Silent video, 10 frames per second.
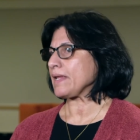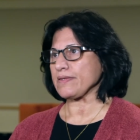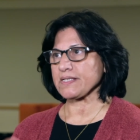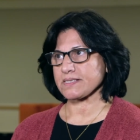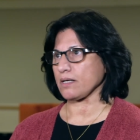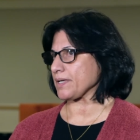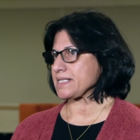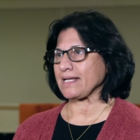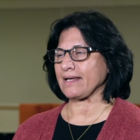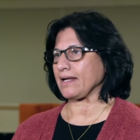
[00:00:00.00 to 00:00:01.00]
this
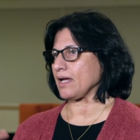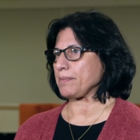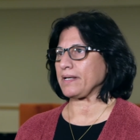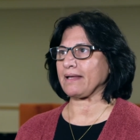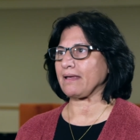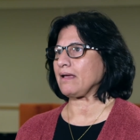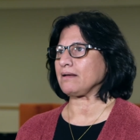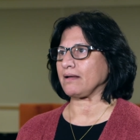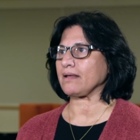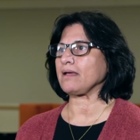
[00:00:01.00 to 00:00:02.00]
uprising is going to happen again
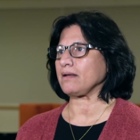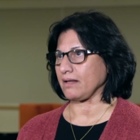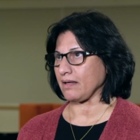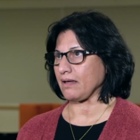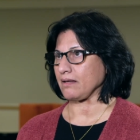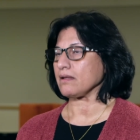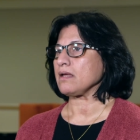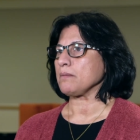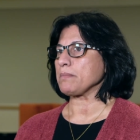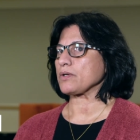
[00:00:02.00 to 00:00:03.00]
and again and again,
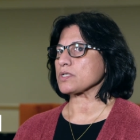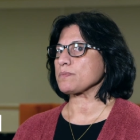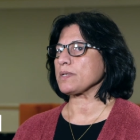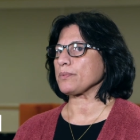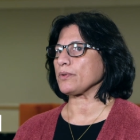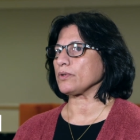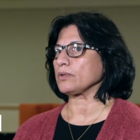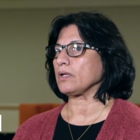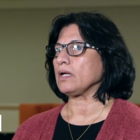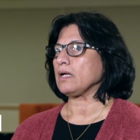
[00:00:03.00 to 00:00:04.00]
because
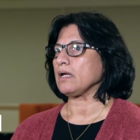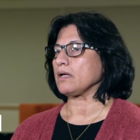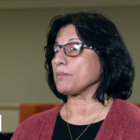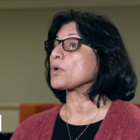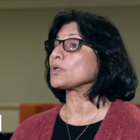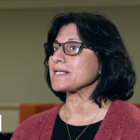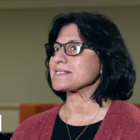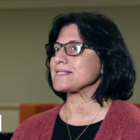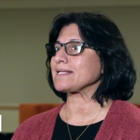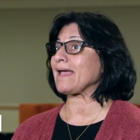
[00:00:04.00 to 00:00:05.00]
people
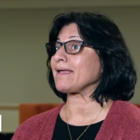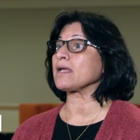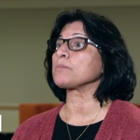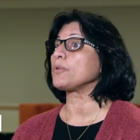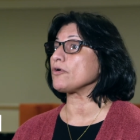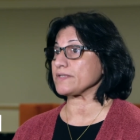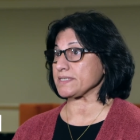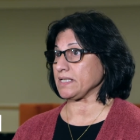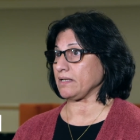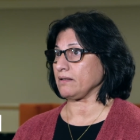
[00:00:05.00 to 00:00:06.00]
protested against
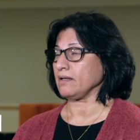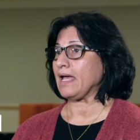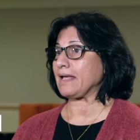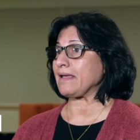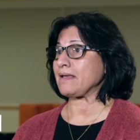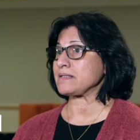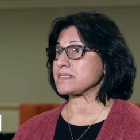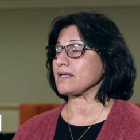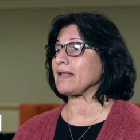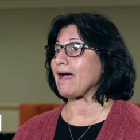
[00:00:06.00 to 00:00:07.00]
poverty,
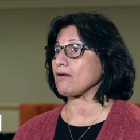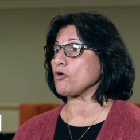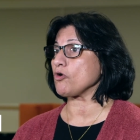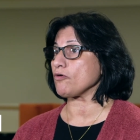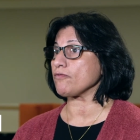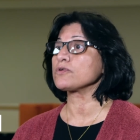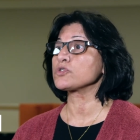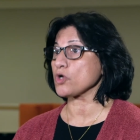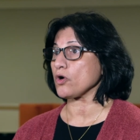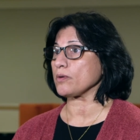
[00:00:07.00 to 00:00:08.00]
against lack of
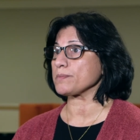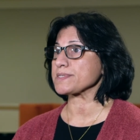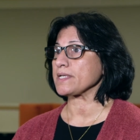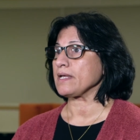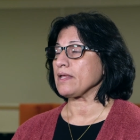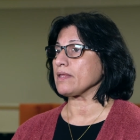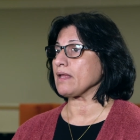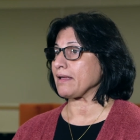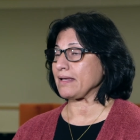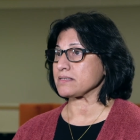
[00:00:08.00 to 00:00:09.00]
jobs,
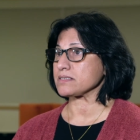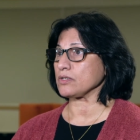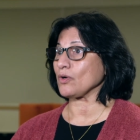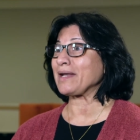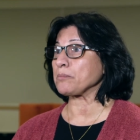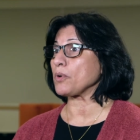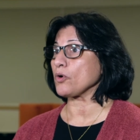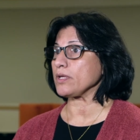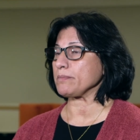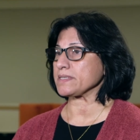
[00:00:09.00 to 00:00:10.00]
against
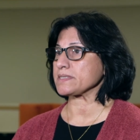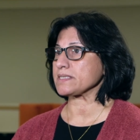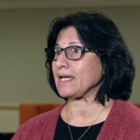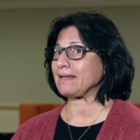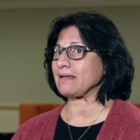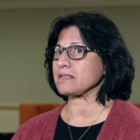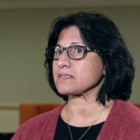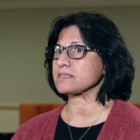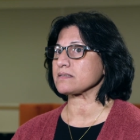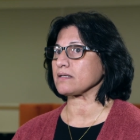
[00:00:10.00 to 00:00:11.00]
unemployment,
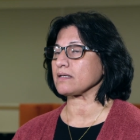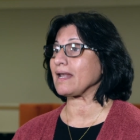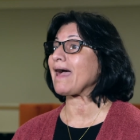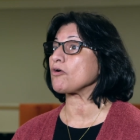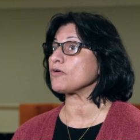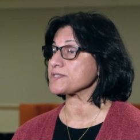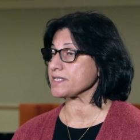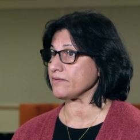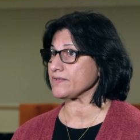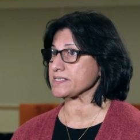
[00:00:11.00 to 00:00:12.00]
against lack of
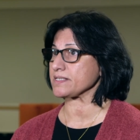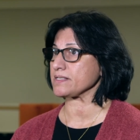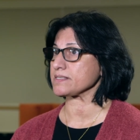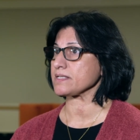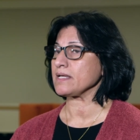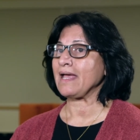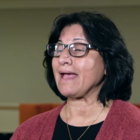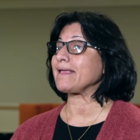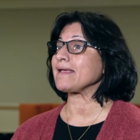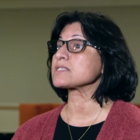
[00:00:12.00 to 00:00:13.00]
services,
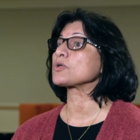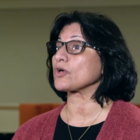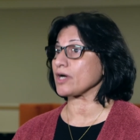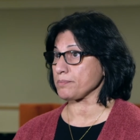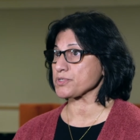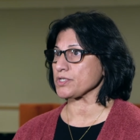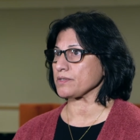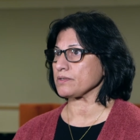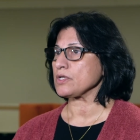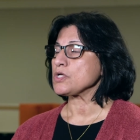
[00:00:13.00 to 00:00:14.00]
against
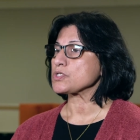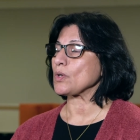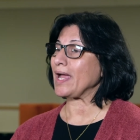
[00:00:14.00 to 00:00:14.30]
corruption. So